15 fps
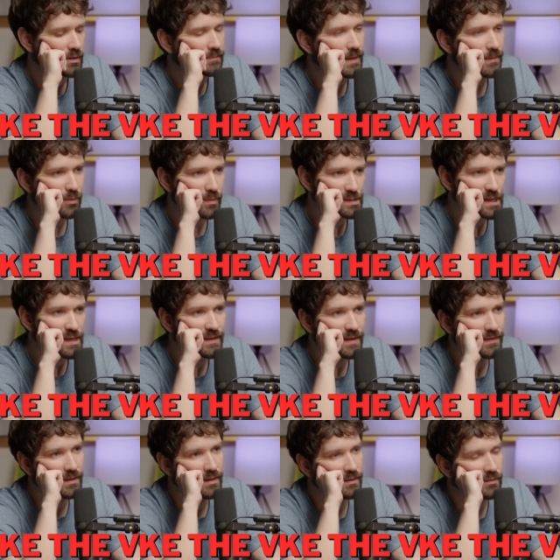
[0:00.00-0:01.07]
People were saying
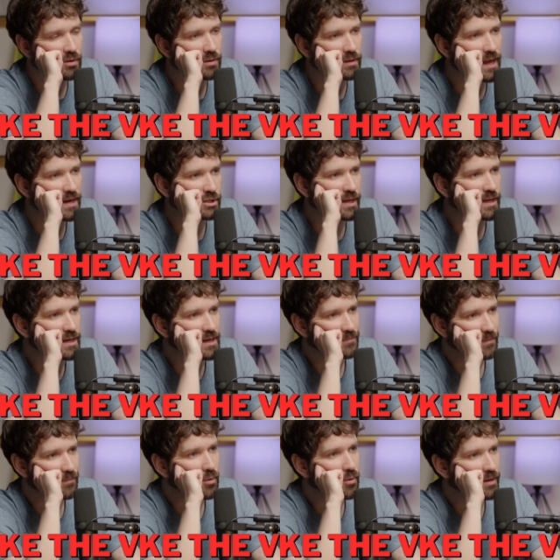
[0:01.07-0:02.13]
that the girl actually ended
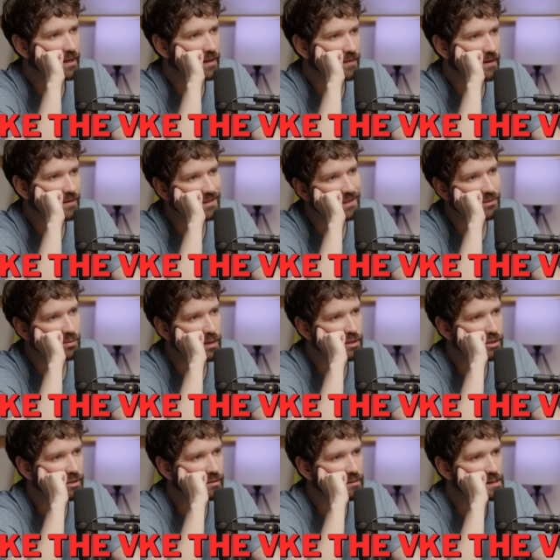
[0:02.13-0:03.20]
up reporting it though to
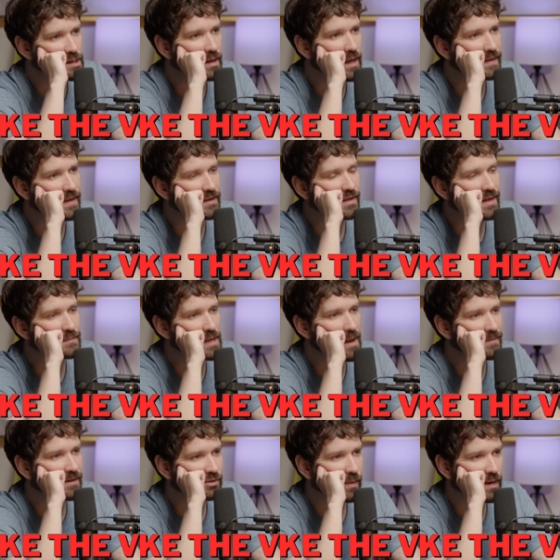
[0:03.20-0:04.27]
Twitch. So like the DMs
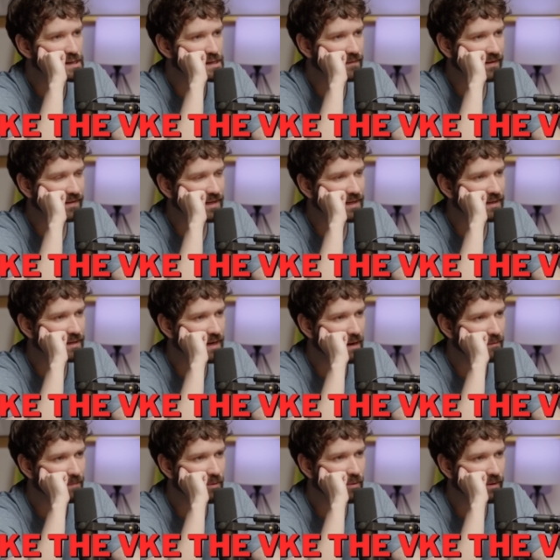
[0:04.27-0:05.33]
happened in 2017, it
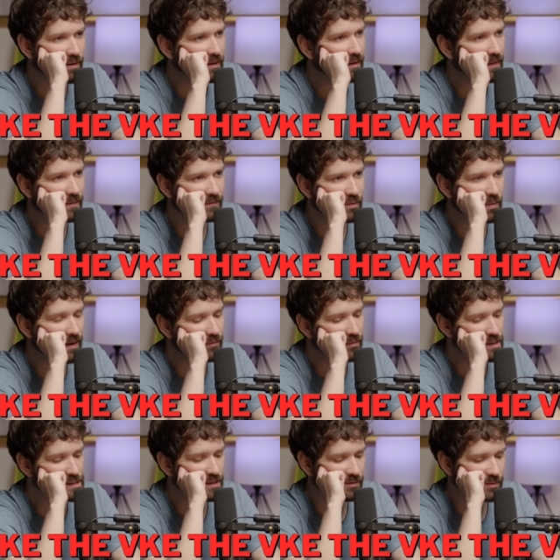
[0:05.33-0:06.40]
got reported, and then for whatever
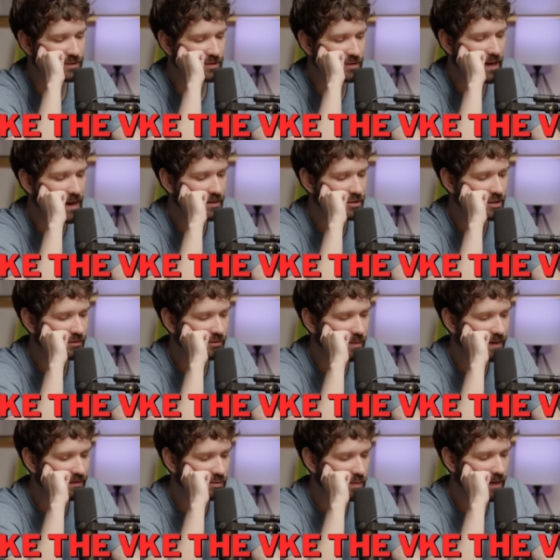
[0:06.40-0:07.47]
reason, Twitch took action in
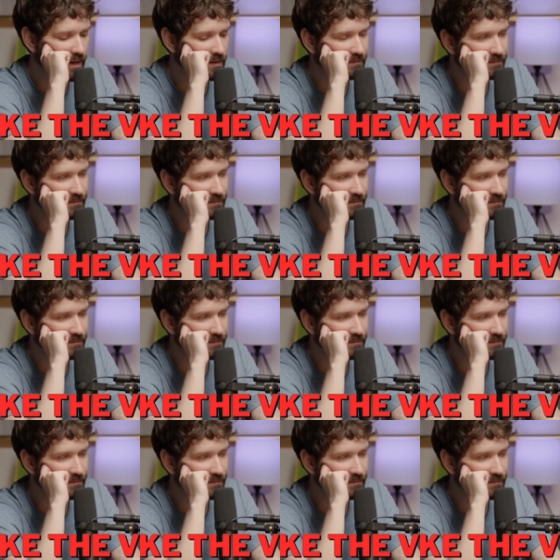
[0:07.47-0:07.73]
2020.